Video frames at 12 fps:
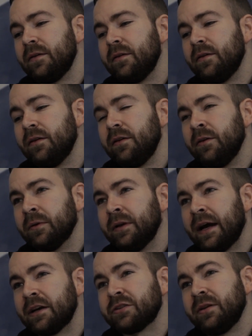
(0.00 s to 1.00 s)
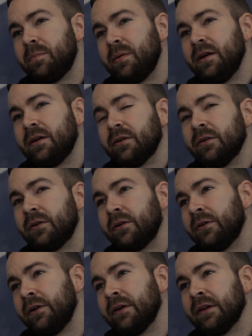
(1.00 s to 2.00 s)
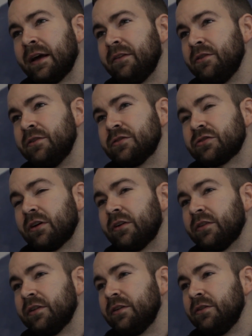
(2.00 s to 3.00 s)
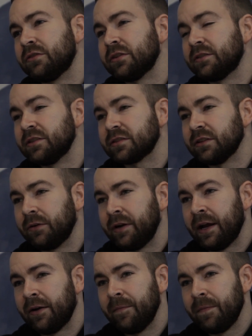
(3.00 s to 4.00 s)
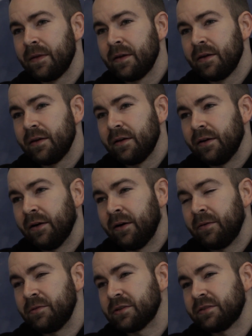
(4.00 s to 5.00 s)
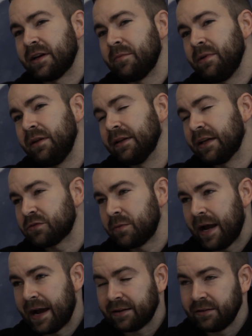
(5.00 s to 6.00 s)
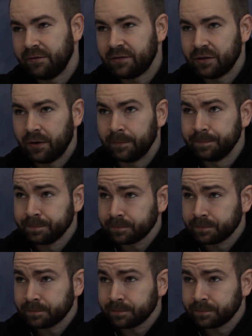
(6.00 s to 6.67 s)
You will naturally peak earlier in life. You start to slow down, start to be less reactive. So,